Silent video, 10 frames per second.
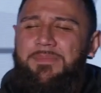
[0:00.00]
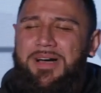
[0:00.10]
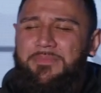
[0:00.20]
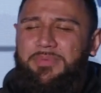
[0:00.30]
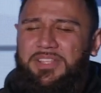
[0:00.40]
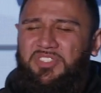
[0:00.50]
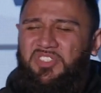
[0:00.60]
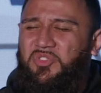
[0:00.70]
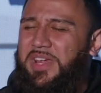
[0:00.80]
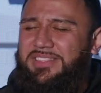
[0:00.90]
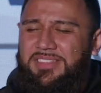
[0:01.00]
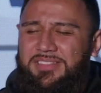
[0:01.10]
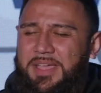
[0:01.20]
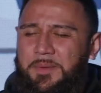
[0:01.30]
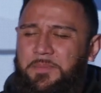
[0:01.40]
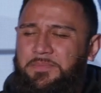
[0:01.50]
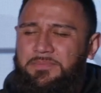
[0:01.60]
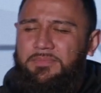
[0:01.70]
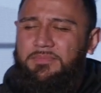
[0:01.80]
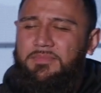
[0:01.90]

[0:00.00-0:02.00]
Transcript: up and strengthen them.